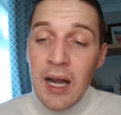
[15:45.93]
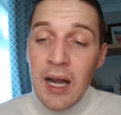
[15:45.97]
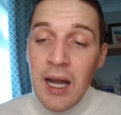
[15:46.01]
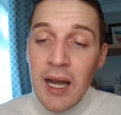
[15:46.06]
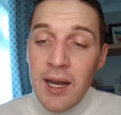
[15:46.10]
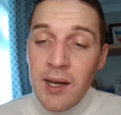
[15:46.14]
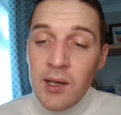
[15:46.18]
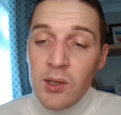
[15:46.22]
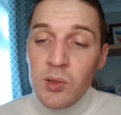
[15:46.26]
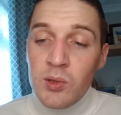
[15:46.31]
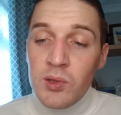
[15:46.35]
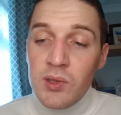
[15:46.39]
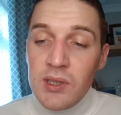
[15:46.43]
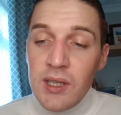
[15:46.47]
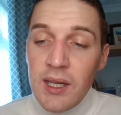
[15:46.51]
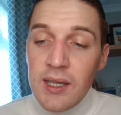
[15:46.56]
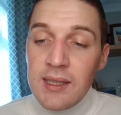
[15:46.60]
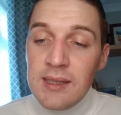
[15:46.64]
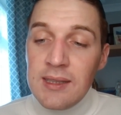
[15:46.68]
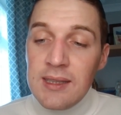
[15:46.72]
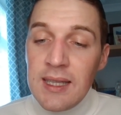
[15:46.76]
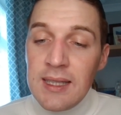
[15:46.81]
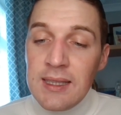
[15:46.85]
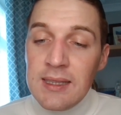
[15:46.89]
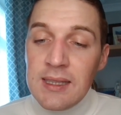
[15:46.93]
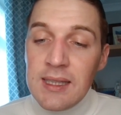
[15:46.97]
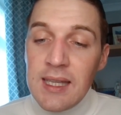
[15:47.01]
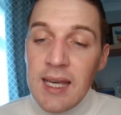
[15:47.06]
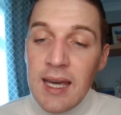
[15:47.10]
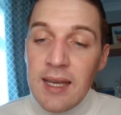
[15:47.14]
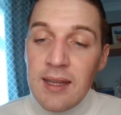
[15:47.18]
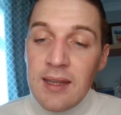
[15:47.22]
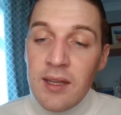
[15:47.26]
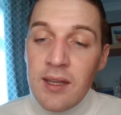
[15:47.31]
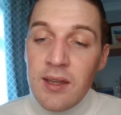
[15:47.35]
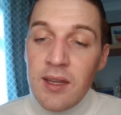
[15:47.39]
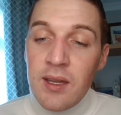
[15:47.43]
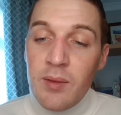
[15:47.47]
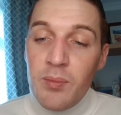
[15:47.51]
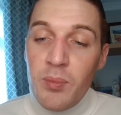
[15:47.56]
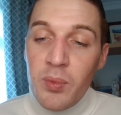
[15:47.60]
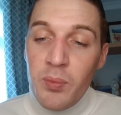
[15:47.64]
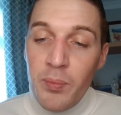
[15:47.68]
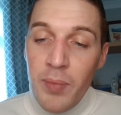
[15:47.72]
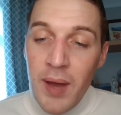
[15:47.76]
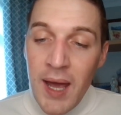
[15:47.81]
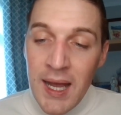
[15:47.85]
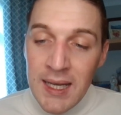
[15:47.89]
Clinical studies indicate that the
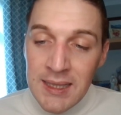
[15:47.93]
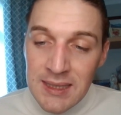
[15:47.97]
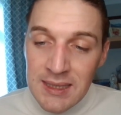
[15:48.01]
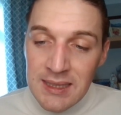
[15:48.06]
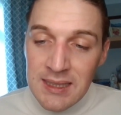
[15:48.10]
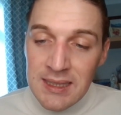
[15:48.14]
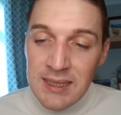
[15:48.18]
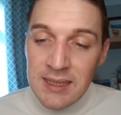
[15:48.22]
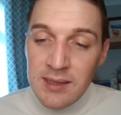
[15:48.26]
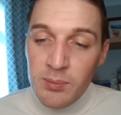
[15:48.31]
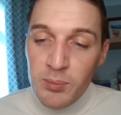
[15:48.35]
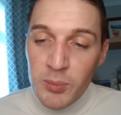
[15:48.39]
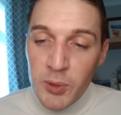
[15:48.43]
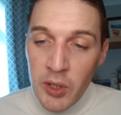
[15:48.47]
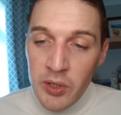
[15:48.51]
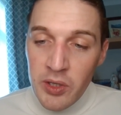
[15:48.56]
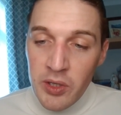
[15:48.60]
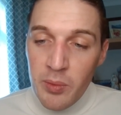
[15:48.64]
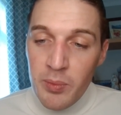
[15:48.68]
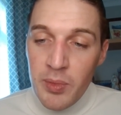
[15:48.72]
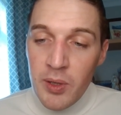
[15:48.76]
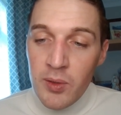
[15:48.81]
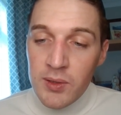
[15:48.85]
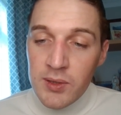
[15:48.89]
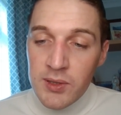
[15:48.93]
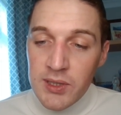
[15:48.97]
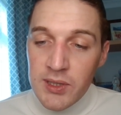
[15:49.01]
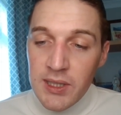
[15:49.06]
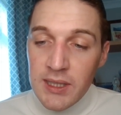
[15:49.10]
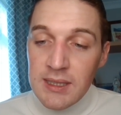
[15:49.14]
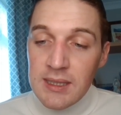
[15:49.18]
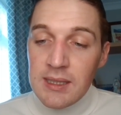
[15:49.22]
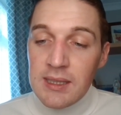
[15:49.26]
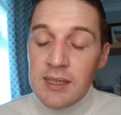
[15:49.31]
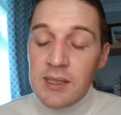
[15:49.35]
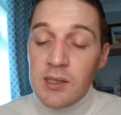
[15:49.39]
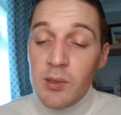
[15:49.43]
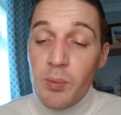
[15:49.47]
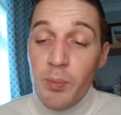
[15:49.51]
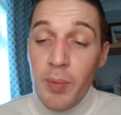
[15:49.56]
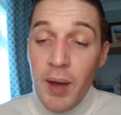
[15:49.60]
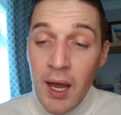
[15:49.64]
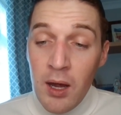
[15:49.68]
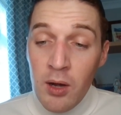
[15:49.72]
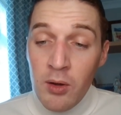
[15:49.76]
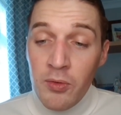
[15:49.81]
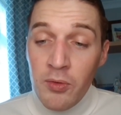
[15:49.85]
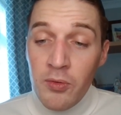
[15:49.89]
patented Procapil ingredient is a
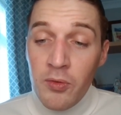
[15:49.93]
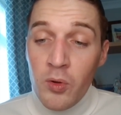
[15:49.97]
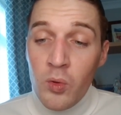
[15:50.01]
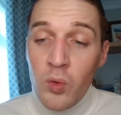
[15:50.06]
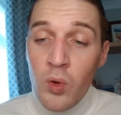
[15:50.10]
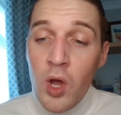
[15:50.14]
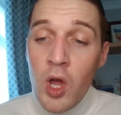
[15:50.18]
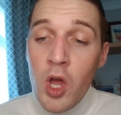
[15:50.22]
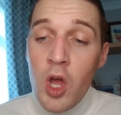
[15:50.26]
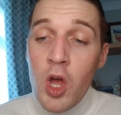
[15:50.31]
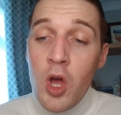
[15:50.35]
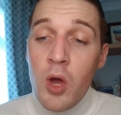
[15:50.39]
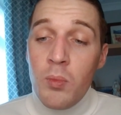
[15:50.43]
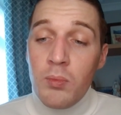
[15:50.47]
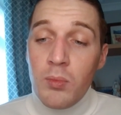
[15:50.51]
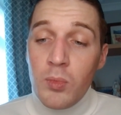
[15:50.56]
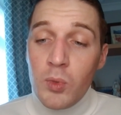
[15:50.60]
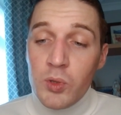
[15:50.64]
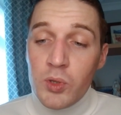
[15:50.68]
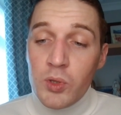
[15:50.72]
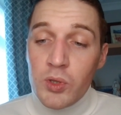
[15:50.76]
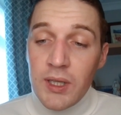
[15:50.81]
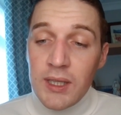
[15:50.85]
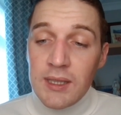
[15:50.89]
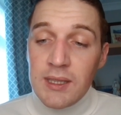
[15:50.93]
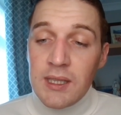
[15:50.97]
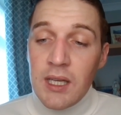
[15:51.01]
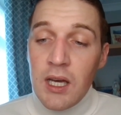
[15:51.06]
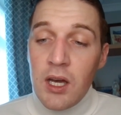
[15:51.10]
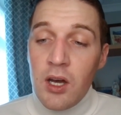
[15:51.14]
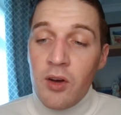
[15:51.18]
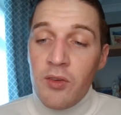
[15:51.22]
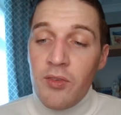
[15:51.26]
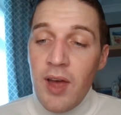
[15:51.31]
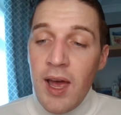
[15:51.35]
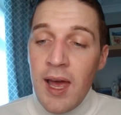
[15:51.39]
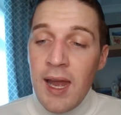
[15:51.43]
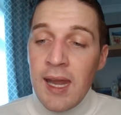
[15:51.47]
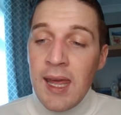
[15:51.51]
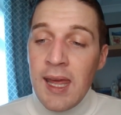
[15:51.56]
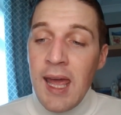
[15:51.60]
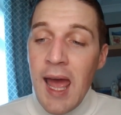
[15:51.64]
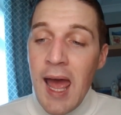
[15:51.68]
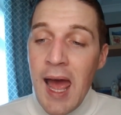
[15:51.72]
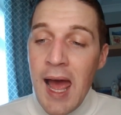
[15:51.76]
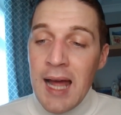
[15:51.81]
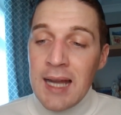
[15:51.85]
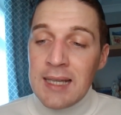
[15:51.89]
powerful moderator of
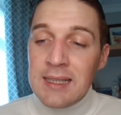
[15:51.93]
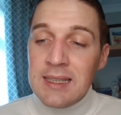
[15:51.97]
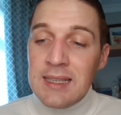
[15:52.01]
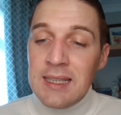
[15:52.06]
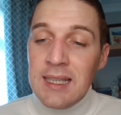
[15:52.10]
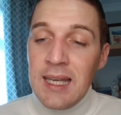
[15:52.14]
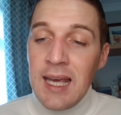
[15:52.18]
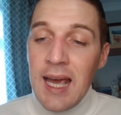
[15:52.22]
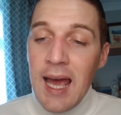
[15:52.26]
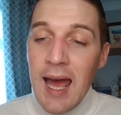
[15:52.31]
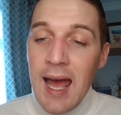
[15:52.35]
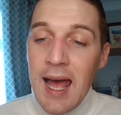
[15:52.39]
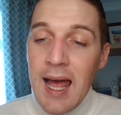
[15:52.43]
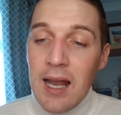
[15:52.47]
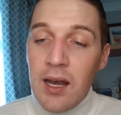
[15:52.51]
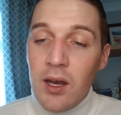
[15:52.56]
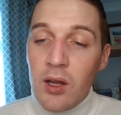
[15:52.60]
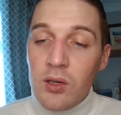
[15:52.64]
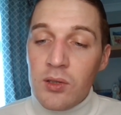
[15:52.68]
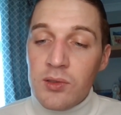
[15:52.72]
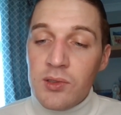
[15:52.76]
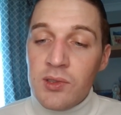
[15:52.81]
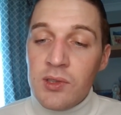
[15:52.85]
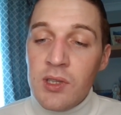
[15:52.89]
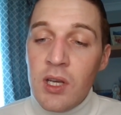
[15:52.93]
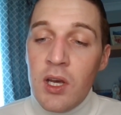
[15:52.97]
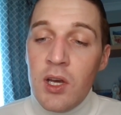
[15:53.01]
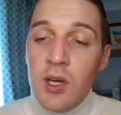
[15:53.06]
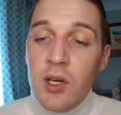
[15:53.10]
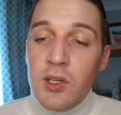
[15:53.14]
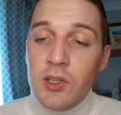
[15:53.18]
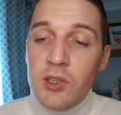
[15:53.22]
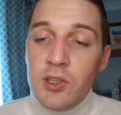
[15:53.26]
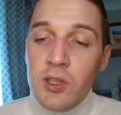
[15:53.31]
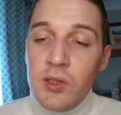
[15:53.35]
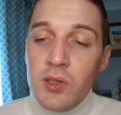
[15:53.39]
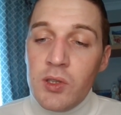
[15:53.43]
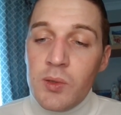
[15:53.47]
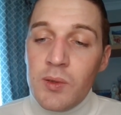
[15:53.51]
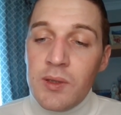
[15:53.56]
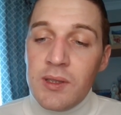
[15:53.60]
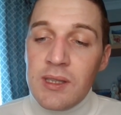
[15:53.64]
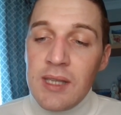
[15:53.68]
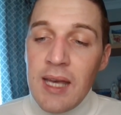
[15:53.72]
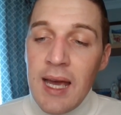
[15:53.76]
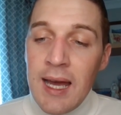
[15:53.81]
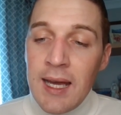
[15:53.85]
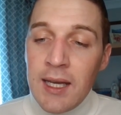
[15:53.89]
any anti-hair loss due
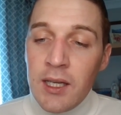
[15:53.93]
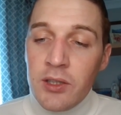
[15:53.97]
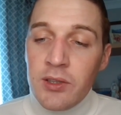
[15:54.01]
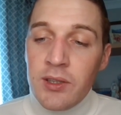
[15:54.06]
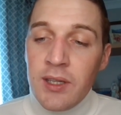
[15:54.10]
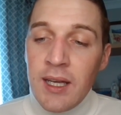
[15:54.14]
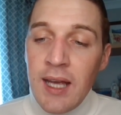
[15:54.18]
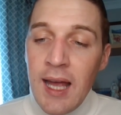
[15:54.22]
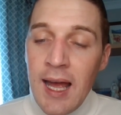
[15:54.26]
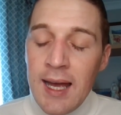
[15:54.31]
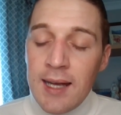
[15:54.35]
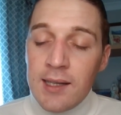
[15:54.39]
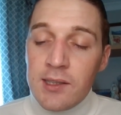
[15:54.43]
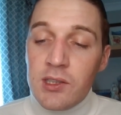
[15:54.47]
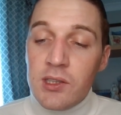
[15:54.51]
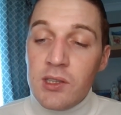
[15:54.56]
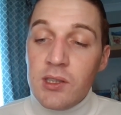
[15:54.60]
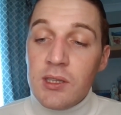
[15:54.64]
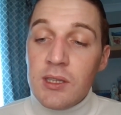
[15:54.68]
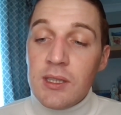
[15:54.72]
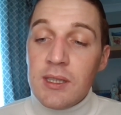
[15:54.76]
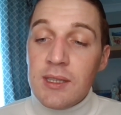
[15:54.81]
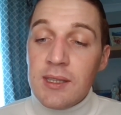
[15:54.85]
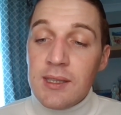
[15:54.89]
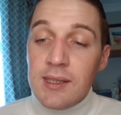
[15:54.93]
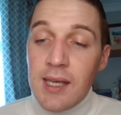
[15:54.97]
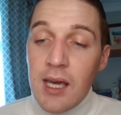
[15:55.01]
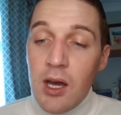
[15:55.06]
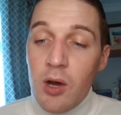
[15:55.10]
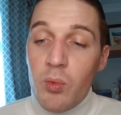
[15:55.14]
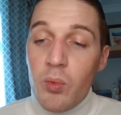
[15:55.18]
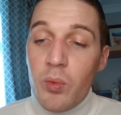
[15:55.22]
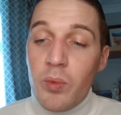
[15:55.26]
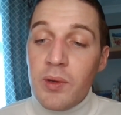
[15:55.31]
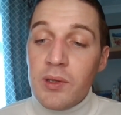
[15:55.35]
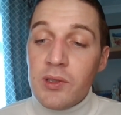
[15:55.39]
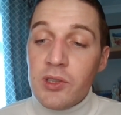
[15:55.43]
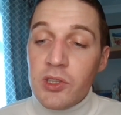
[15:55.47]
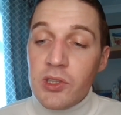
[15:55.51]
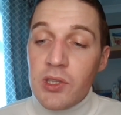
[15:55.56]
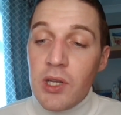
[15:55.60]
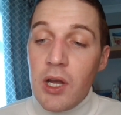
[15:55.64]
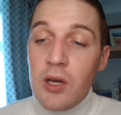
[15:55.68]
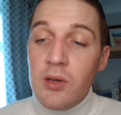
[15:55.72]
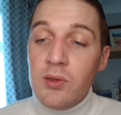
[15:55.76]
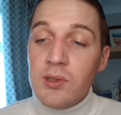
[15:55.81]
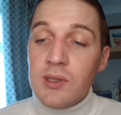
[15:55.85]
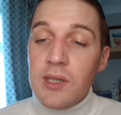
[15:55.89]
to its anchoring action to the scalp, which
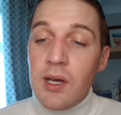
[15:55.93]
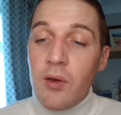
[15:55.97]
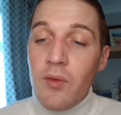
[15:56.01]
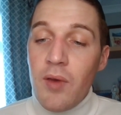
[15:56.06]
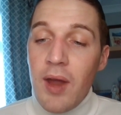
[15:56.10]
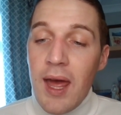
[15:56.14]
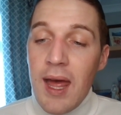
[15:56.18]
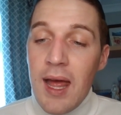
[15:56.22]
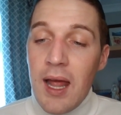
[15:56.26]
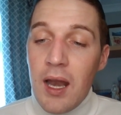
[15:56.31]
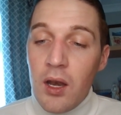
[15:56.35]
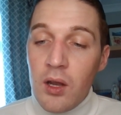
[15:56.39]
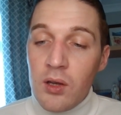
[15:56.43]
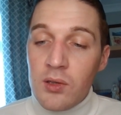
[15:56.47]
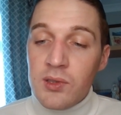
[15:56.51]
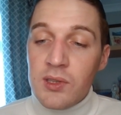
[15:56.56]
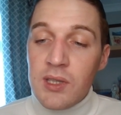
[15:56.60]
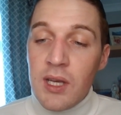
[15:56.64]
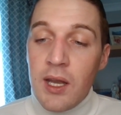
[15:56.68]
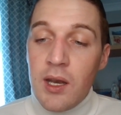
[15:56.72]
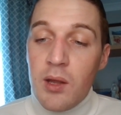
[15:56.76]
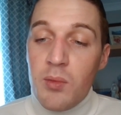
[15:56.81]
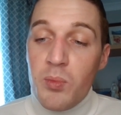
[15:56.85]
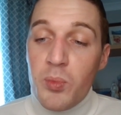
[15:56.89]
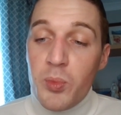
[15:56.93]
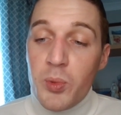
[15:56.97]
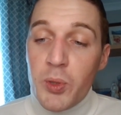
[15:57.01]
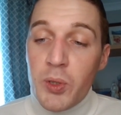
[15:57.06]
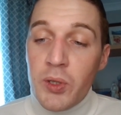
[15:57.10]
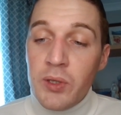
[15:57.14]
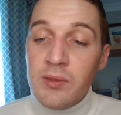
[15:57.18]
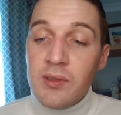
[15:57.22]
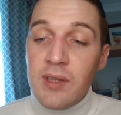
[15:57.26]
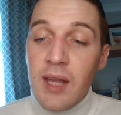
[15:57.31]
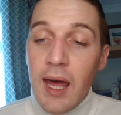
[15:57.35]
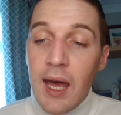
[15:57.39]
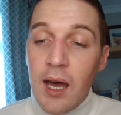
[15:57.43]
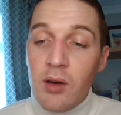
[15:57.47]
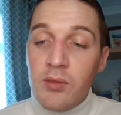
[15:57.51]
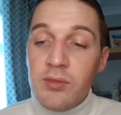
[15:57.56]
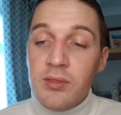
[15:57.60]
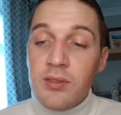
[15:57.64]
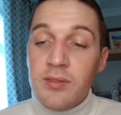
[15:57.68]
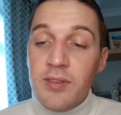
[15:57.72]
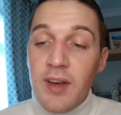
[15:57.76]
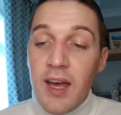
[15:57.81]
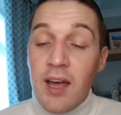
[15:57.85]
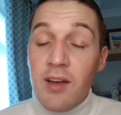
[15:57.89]
slows down hair loss and improves the
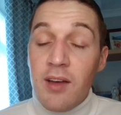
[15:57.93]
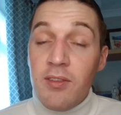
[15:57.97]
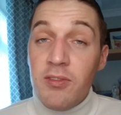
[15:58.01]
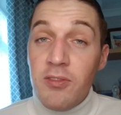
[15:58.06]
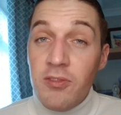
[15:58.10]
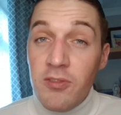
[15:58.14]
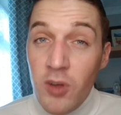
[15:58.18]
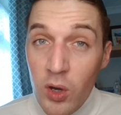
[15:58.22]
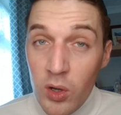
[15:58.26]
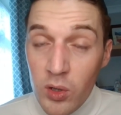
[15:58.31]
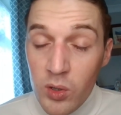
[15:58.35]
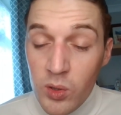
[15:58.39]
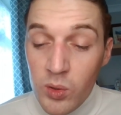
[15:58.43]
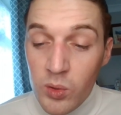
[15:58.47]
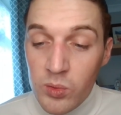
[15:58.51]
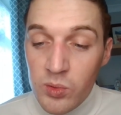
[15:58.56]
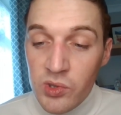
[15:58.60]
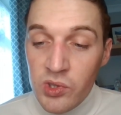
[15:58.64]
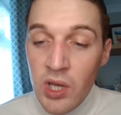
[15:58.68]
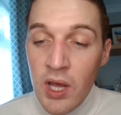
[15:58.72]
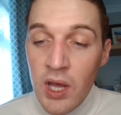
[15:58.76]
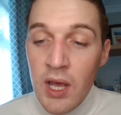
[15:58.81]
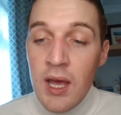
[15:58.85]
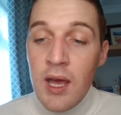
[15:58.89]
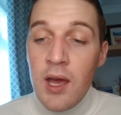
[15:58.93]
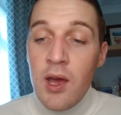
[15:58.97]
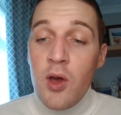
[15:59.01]
health of hair follicles.